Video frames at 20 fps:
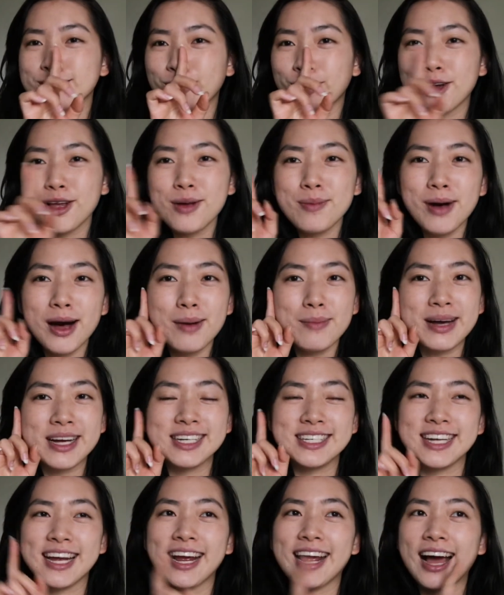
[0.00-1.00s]
going about my
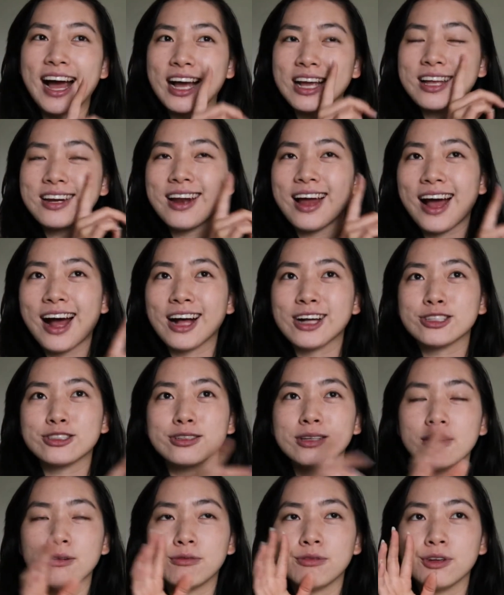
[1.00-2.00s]
day, I can
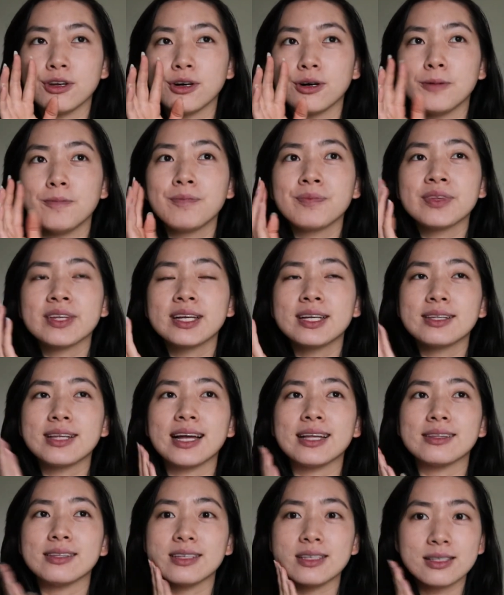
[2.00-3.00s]
actually feel
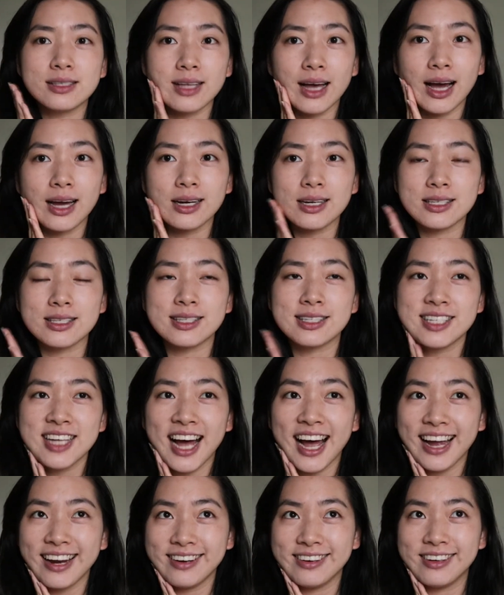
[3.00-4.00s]
that this side is
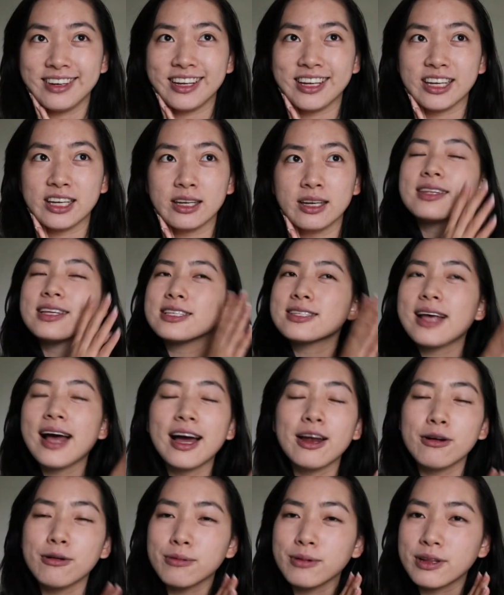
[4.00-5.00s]
tightening. This side I
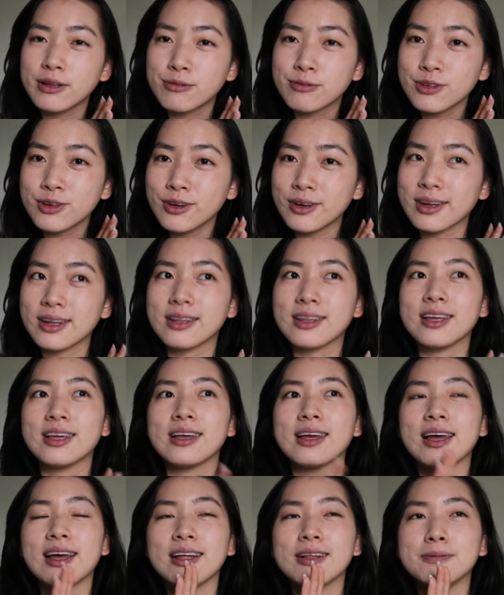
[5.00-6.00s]
don't really feel anything,
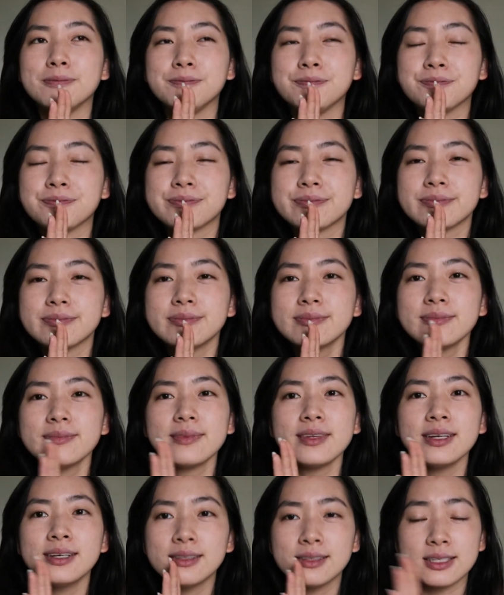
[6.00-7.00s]
and
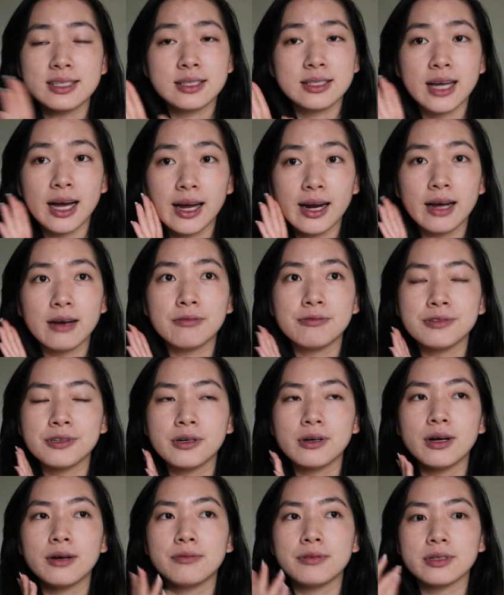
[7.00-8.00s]
this side I feel
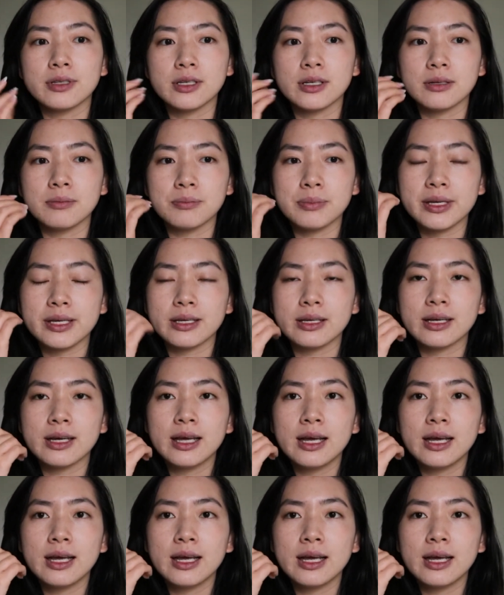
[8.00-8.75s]
everything being